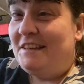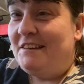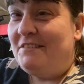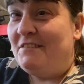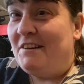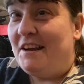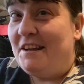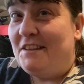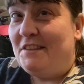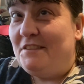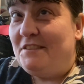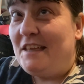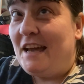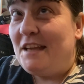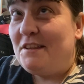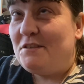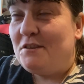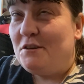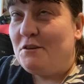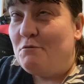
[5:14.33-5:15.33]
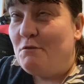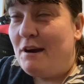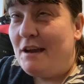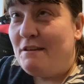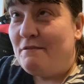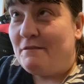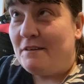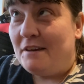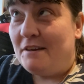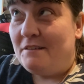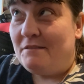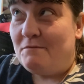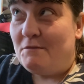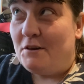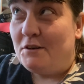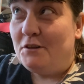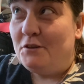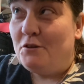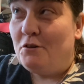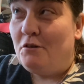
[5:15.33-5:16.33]
Right, that's a quaver. We're
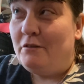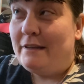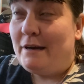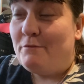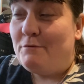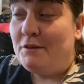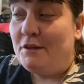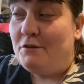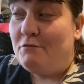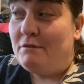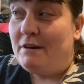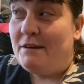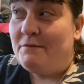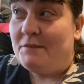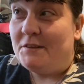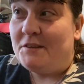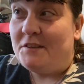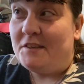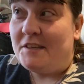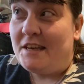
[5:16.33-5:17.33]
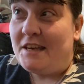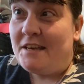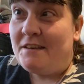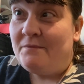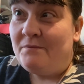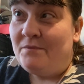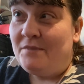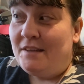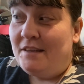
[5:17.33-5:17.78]
going to call that one a quaver today.